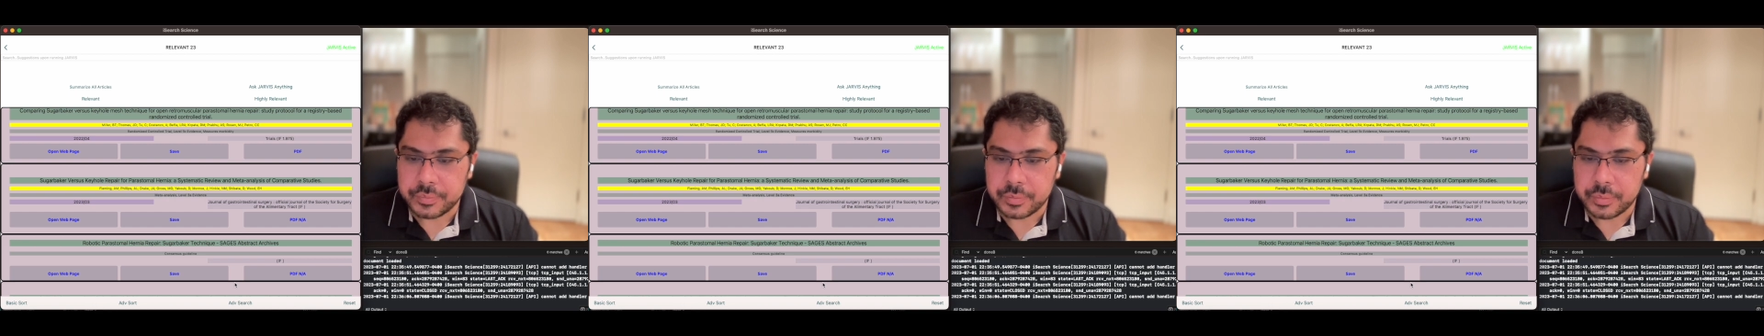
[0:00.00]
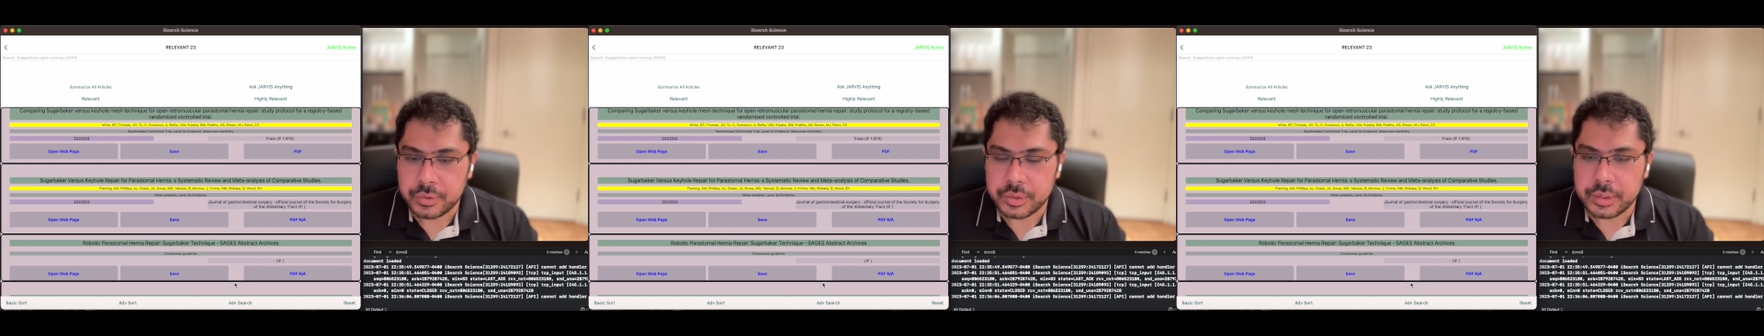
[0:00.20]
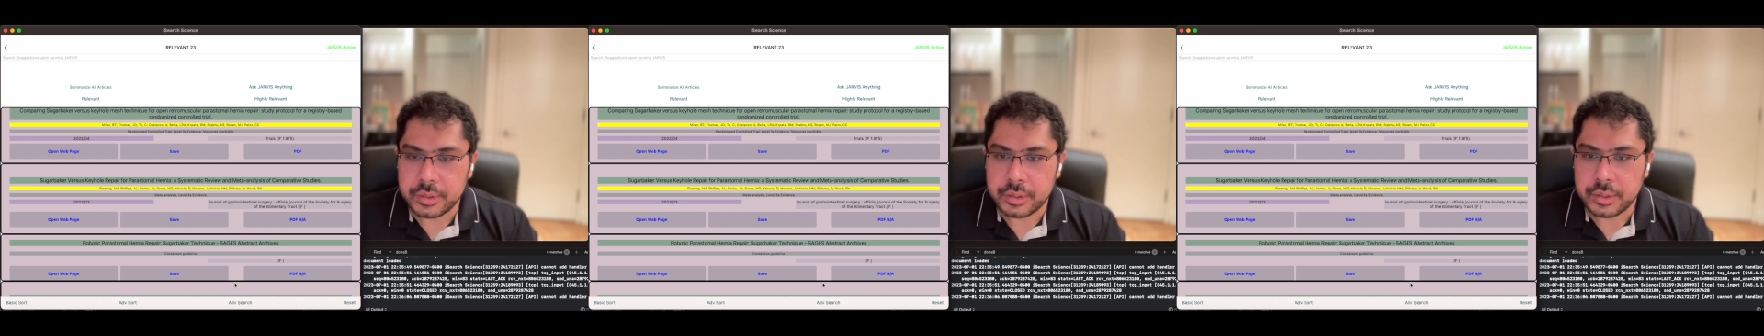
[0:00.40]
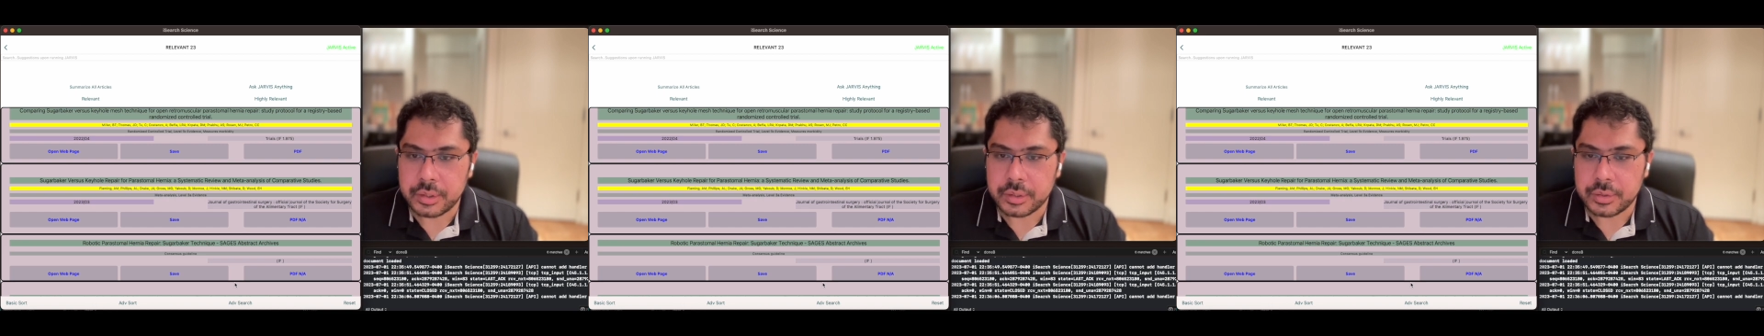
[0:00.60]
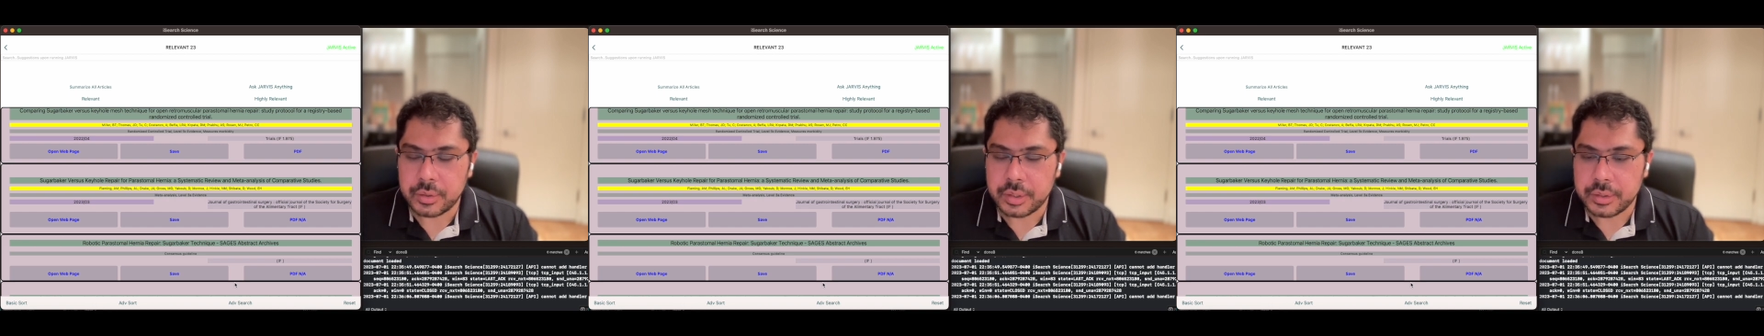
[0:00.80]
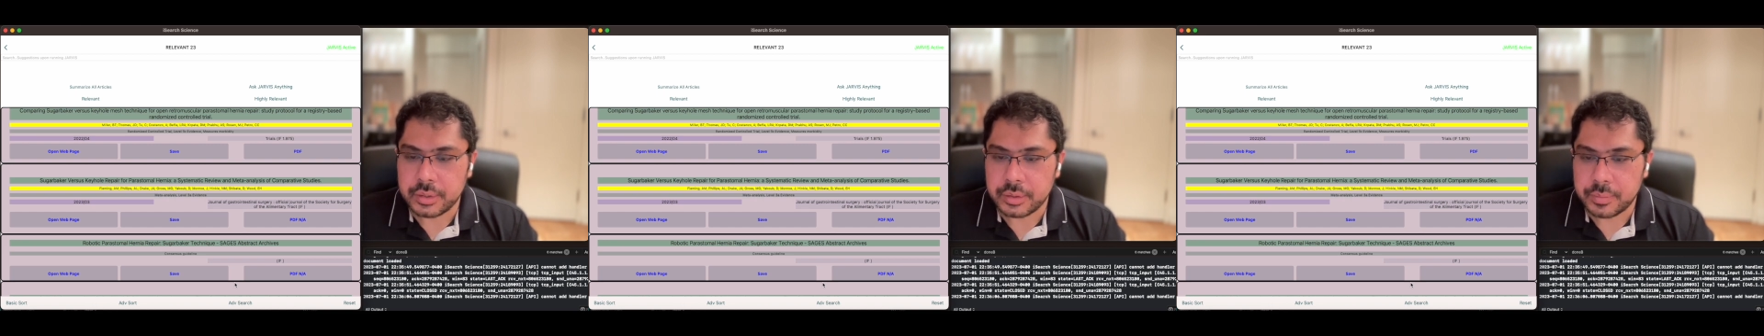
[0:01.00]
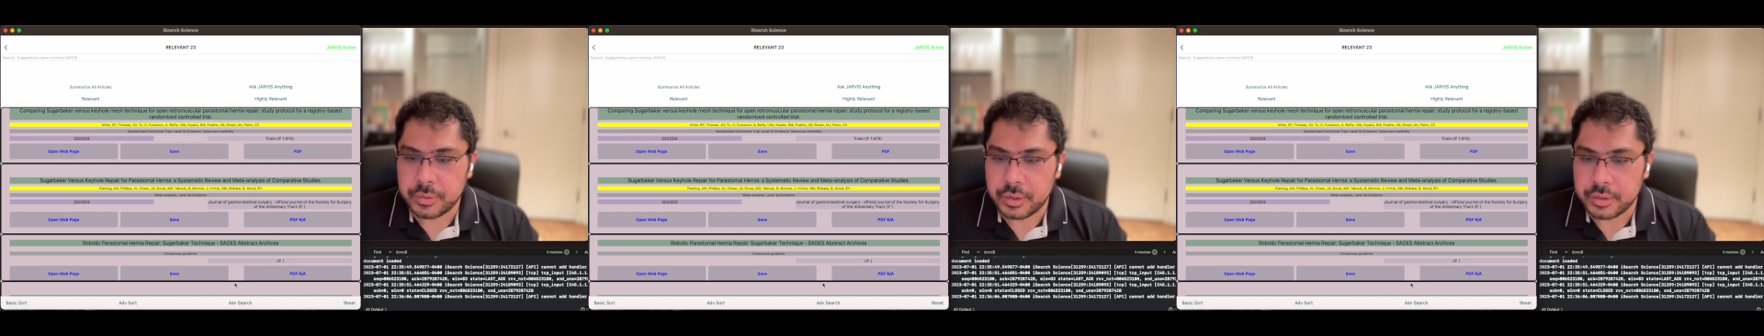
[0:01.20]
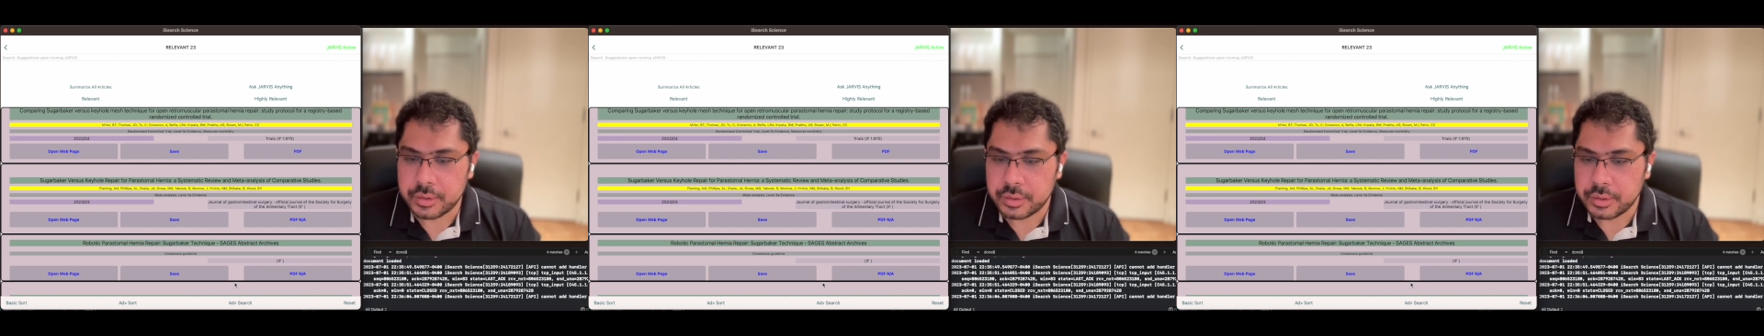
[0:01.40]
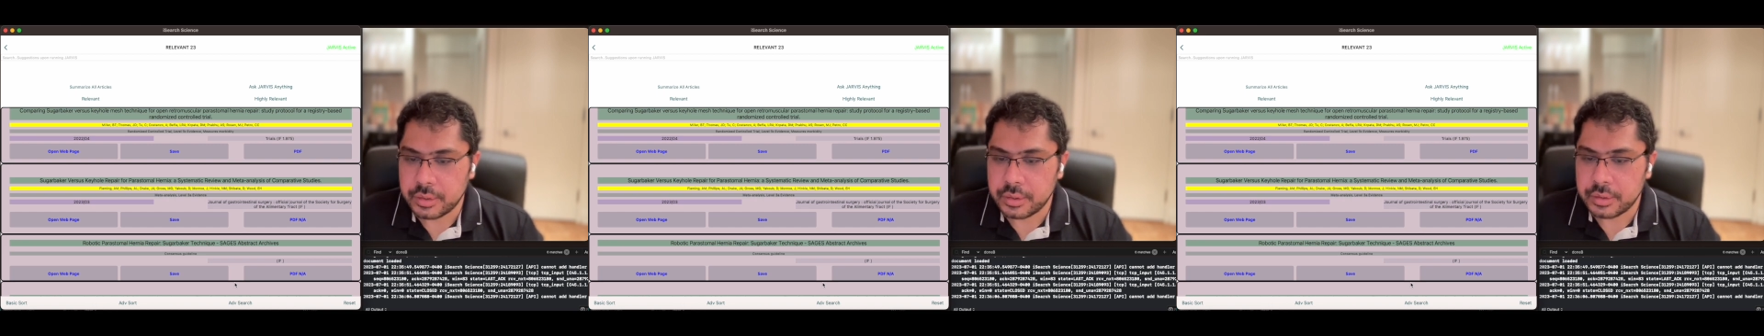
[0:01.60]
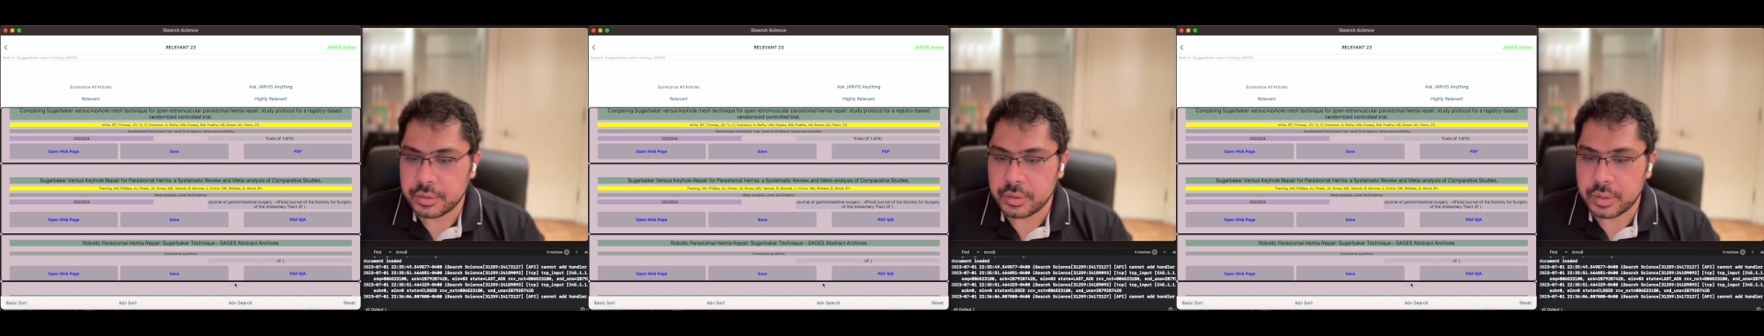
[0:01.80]
procedures or disease
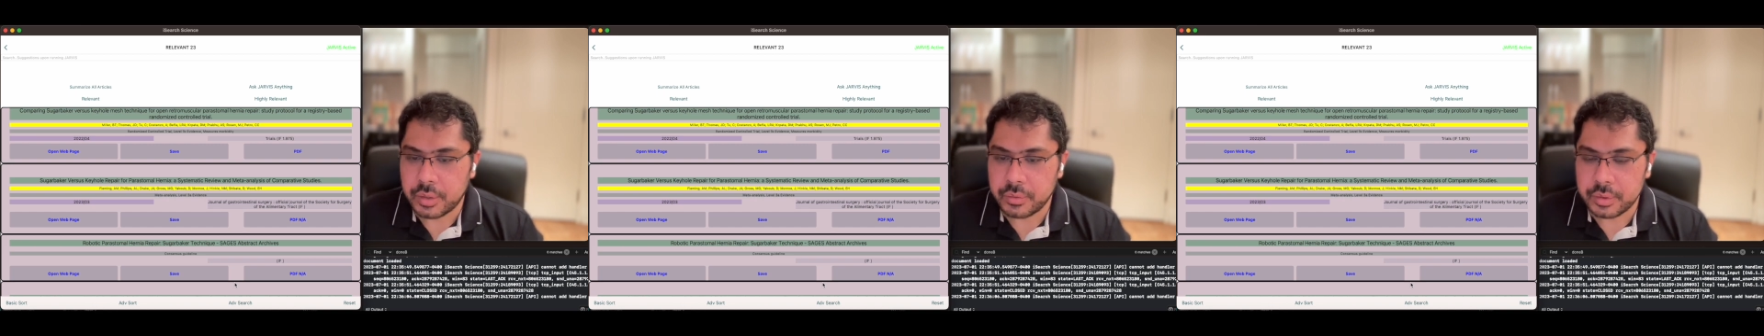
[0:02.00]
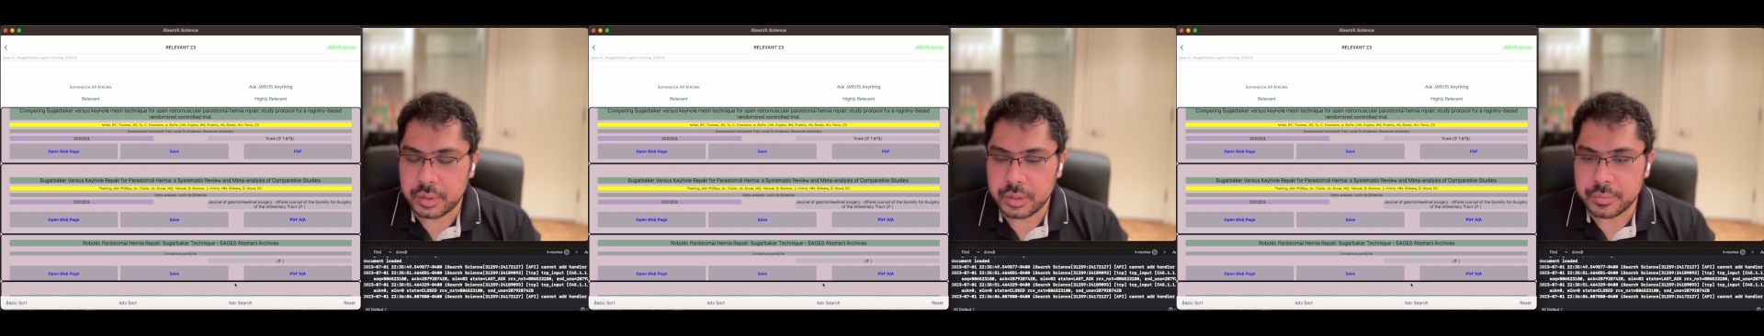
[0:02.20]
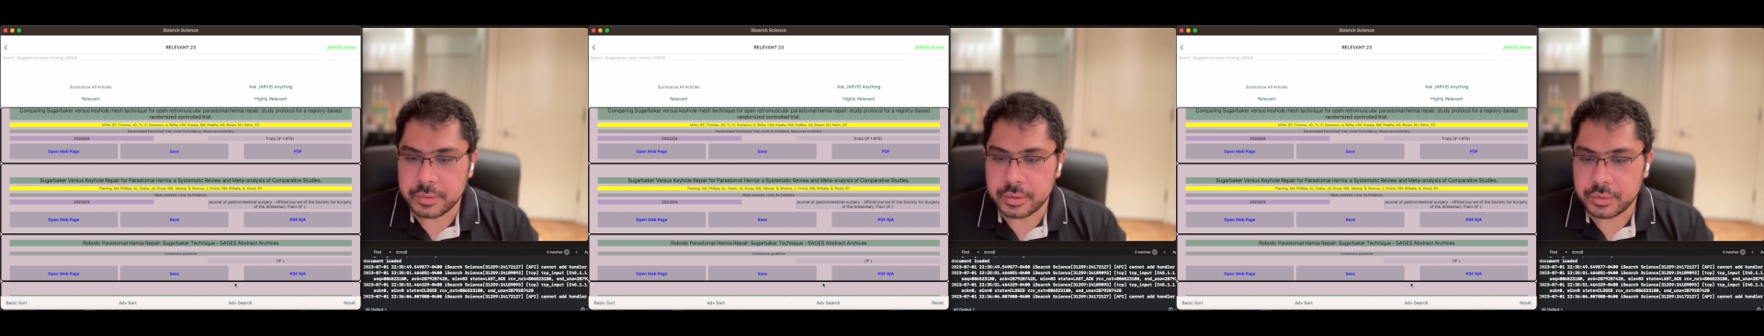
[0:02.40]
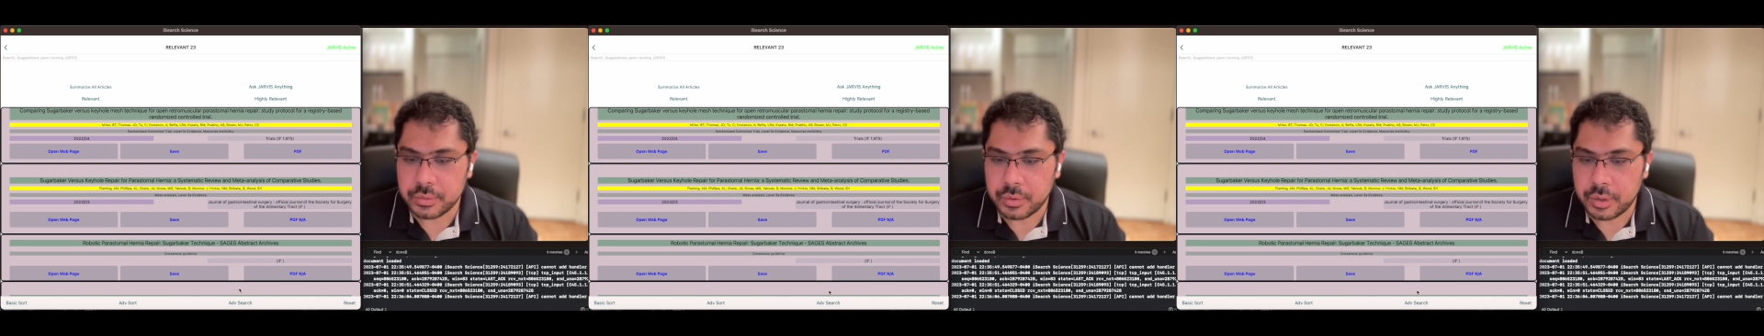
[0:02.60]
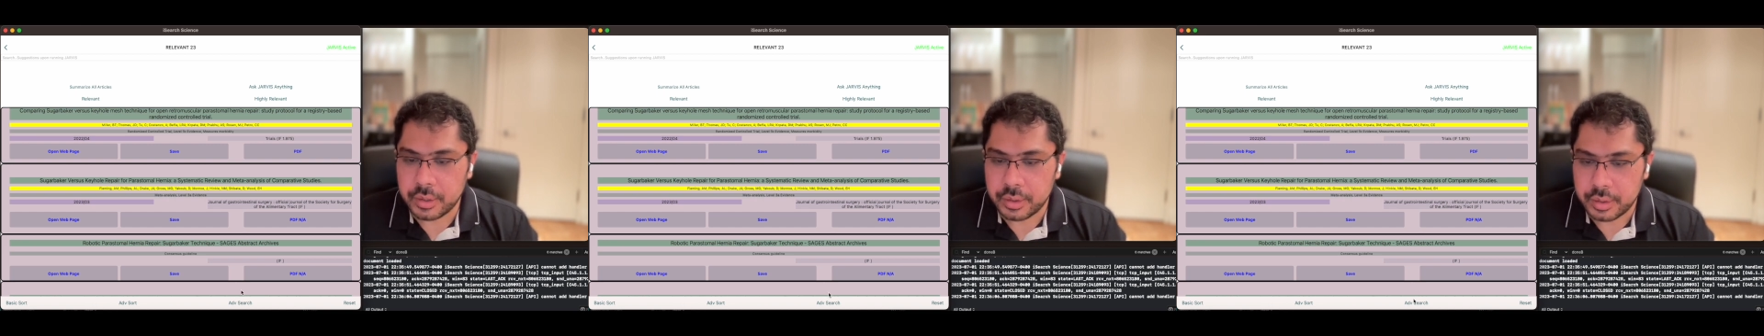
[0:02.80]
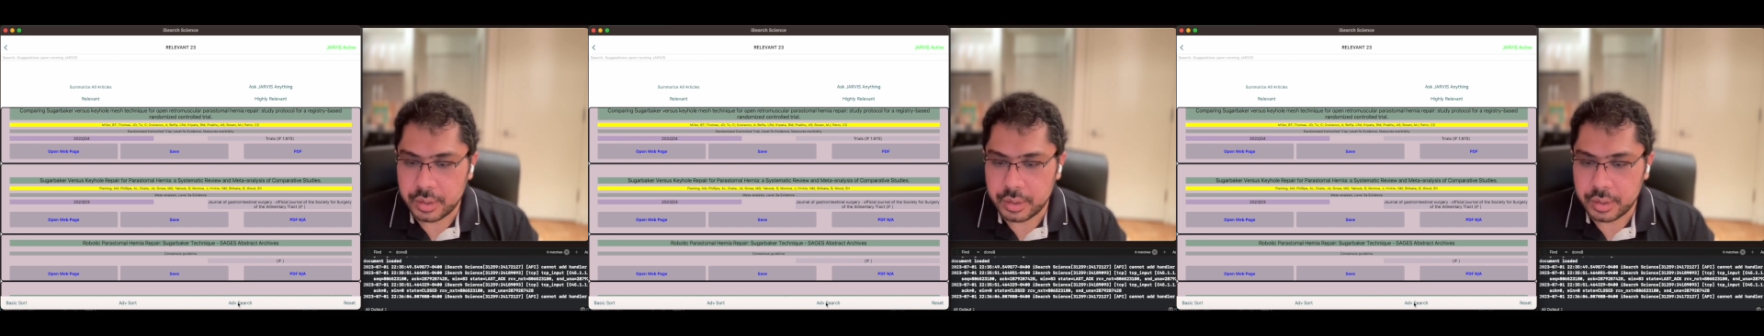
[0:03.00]
processes or outcomes and so on.